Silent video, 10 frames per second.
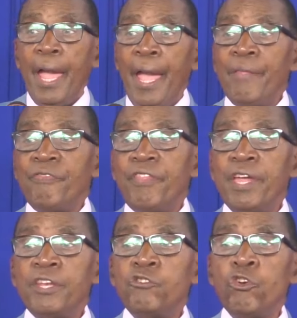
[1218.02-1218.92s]
and
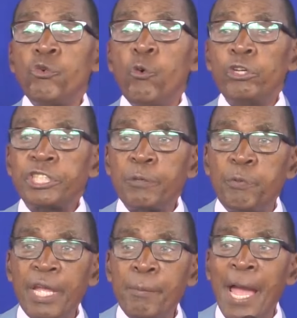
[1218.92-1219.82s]
they did not
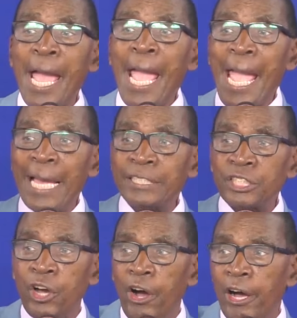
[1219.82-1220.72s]
worship him as
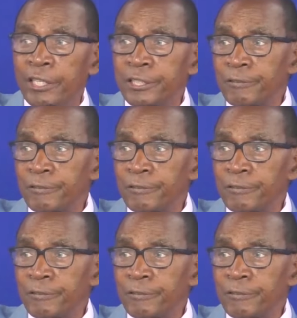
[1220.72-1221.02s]
God,